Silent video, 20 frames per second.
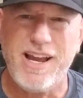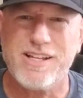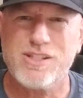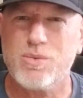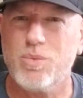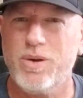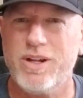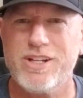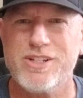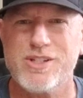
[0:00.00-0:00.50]

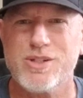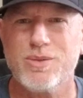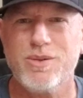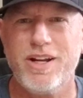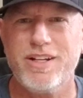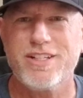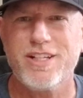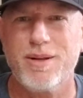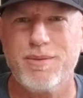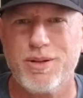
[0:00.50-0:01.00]
asked, when is the
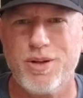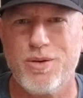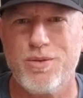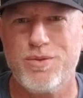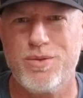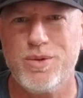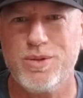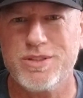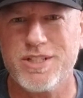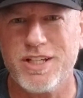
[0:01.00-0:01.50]
right time to go
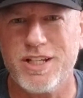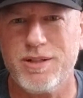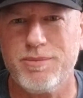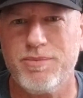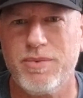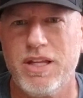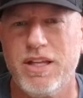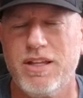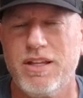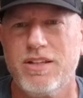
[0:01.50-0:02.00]

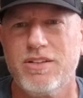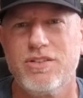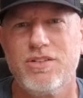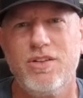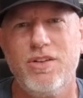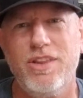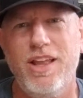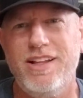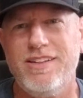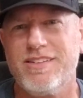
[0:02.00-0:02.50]
full-time?
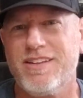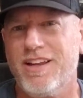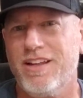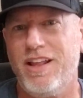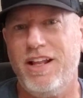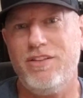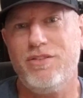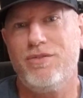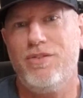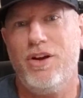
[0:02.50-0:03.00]
So
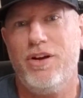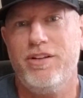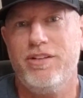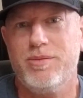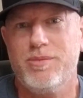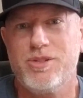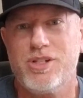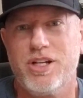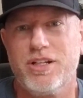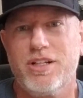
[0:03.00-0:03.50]
that's very
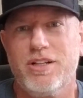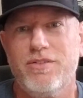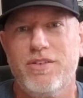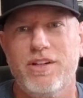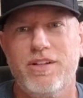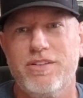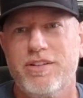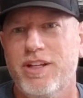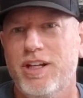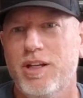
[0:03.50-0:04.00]
subjective,
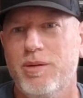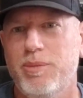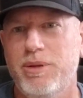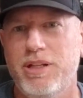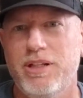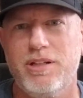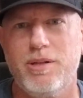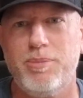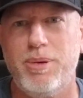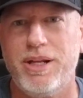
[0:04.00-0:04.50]
and it's going to
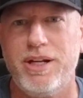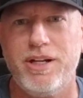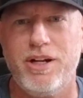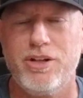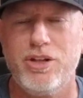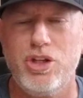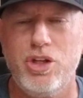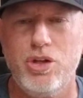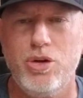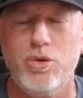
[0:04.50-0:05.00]
be depending
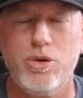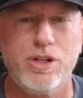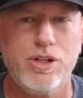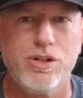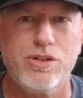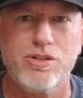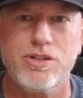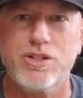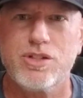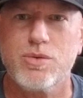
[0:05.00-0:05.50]
on you and
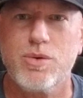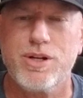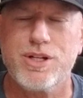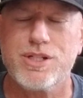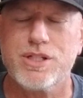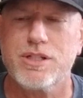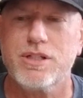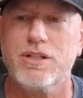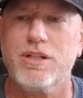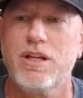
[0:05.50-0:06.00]
your
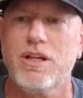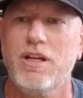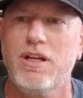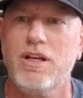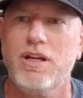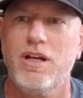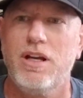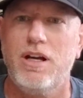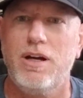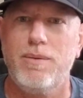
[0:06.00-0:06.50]
situation.
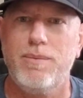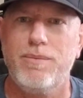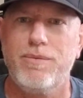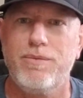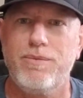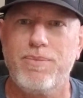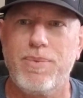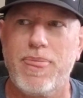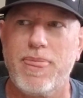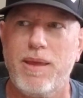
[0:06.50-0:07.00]

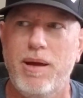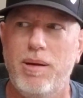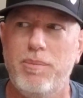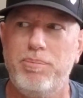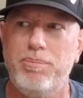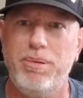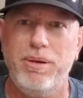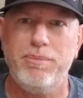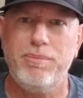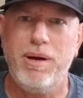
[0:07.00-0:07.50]

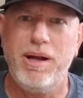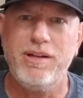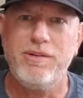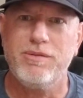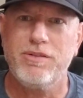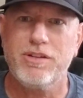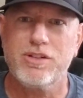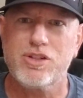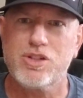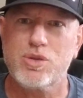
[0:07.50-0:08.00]
But my
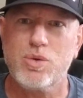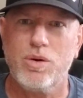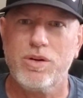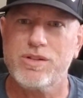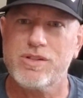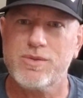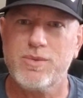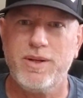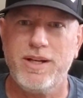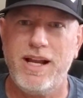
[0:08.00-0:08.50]
short
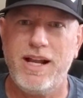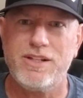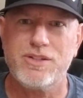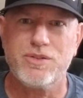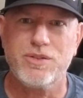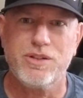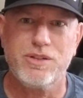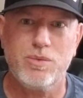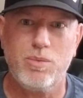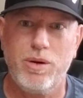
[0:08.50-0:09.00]
and sweet
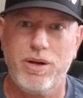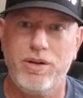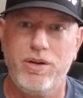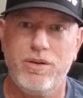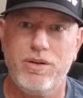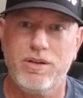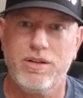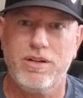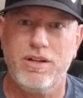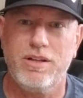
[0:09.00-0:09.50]
answer is
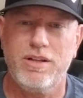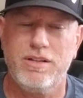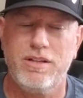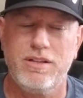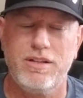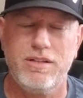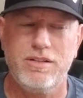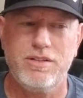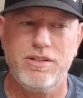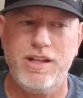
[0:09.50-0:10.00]

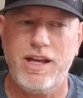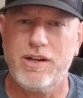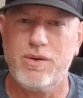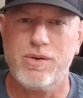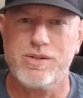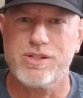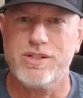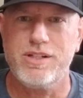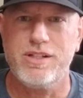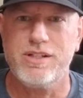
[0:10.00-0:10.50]
to that question